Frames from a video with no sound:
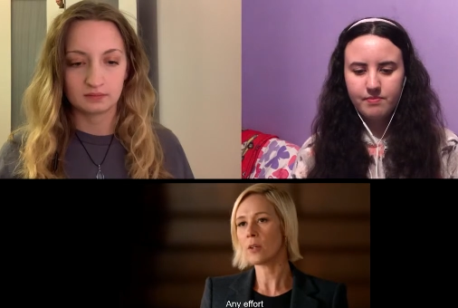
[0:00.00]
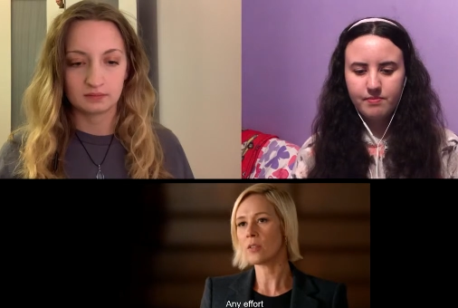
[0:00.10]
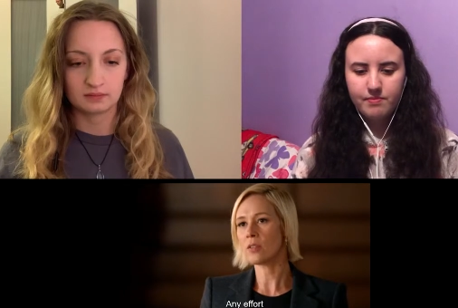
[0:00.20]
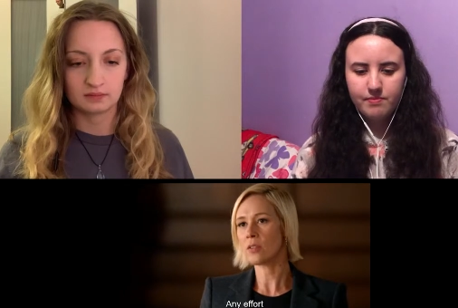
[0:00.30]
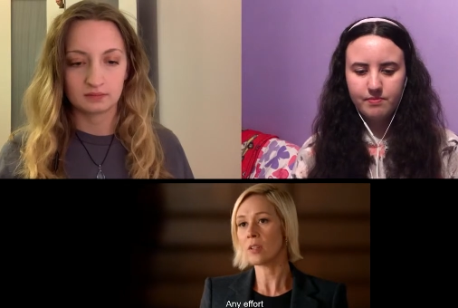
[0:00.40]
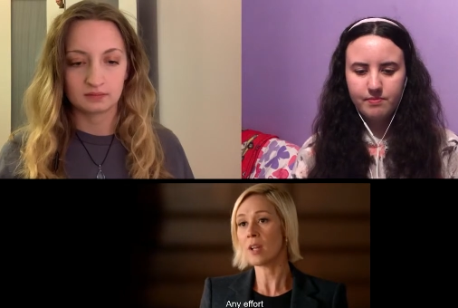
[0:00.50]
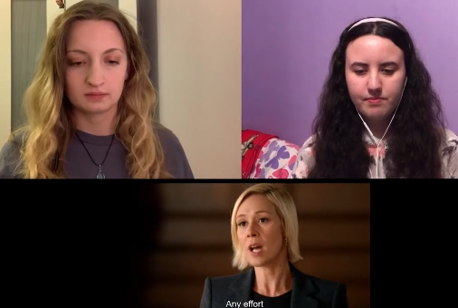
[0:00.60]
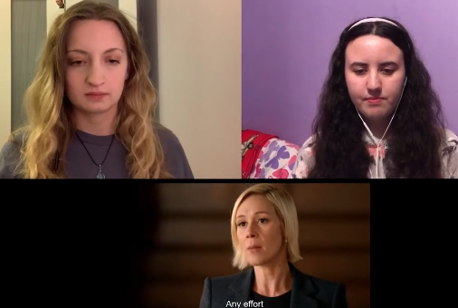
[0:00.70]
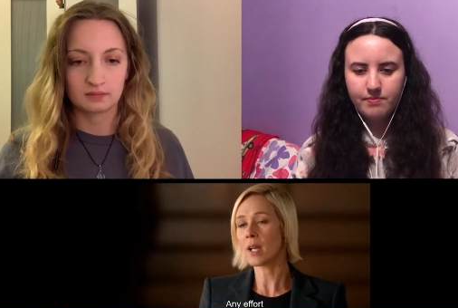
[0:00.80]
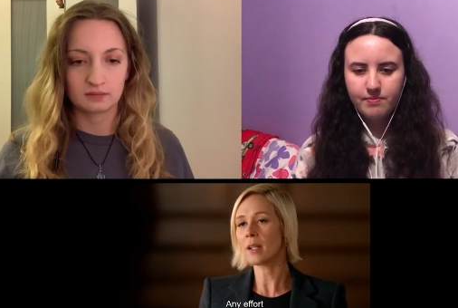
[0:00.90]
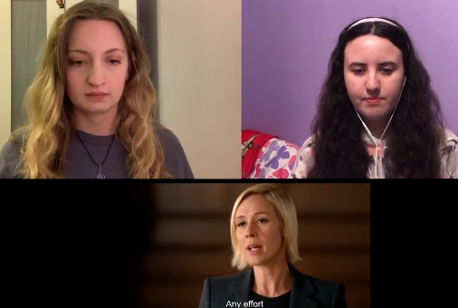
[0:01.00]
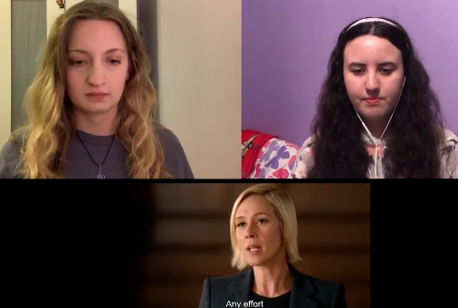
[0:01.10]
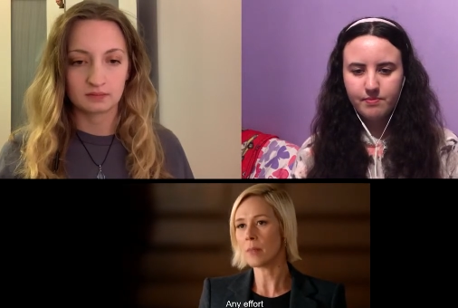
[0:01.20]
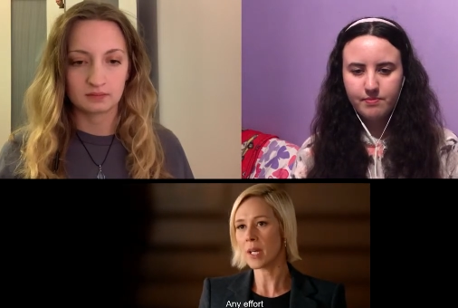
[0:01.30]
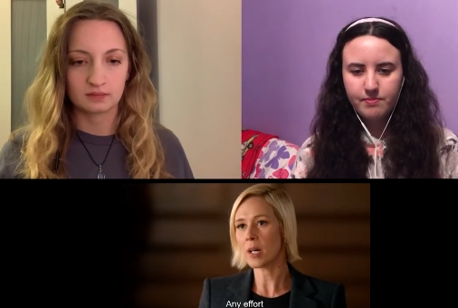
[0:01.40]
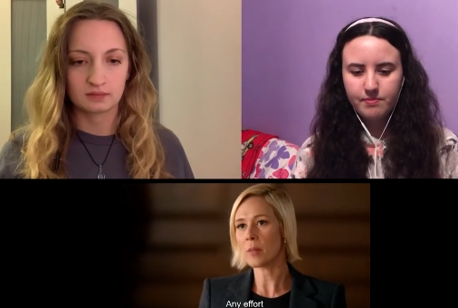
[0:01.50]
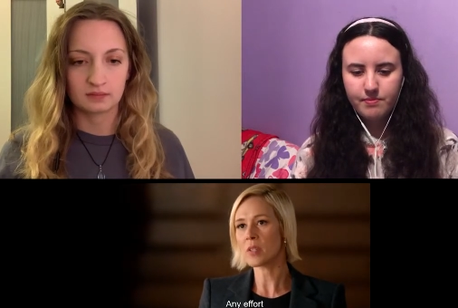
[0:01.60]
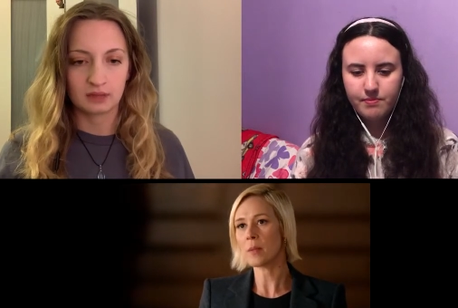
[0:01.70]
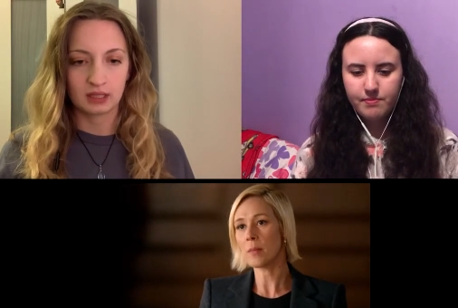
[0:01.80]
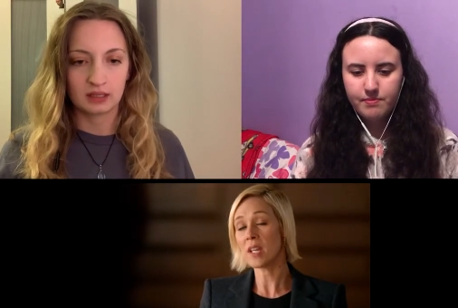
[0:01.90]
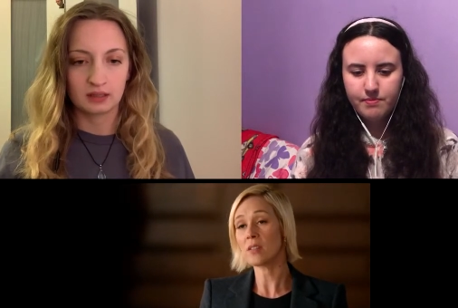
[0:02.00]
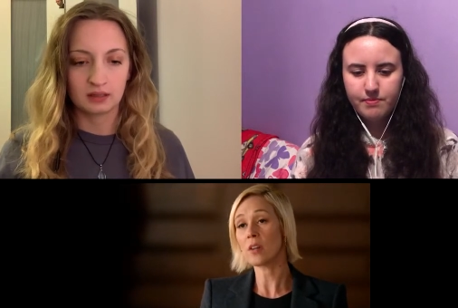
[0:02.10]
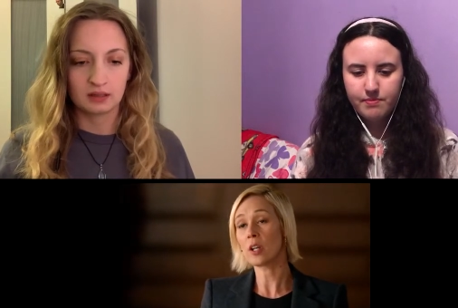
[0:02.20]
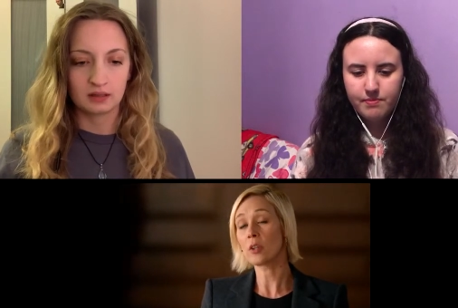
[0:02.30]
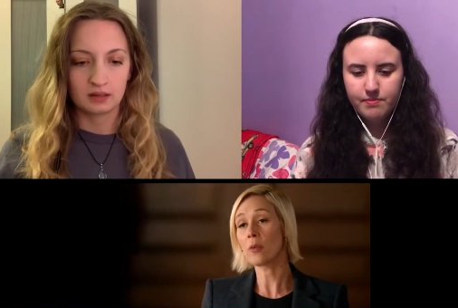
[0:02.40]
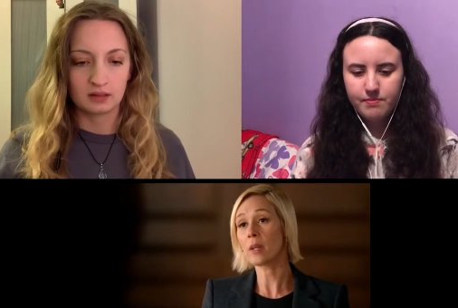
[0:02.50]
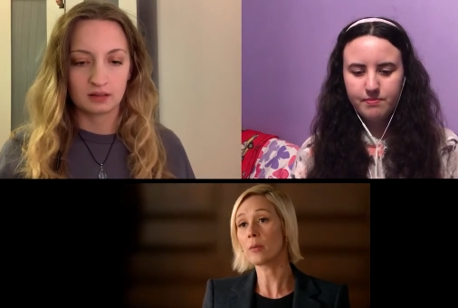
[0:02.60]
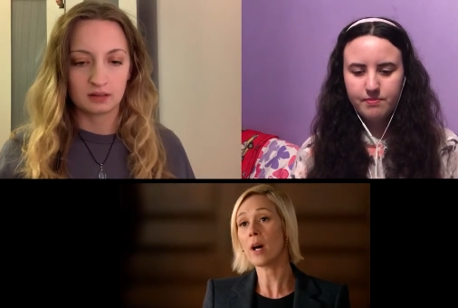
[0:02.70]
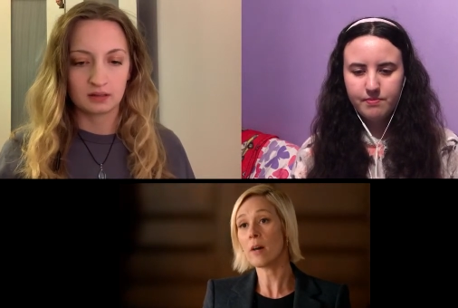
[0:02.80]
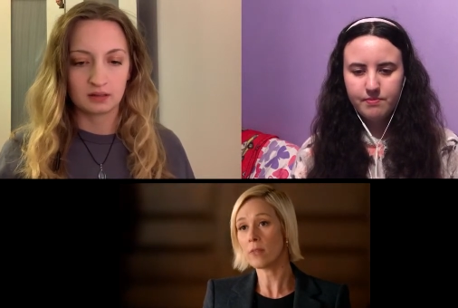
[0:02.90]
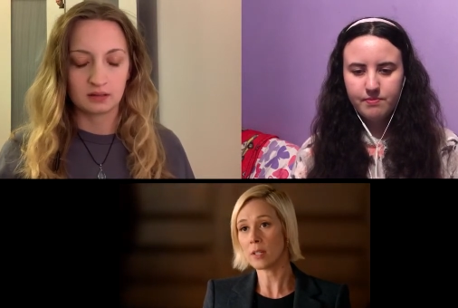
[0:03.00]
Speaker 1: effort to deny my client bail must be based on credible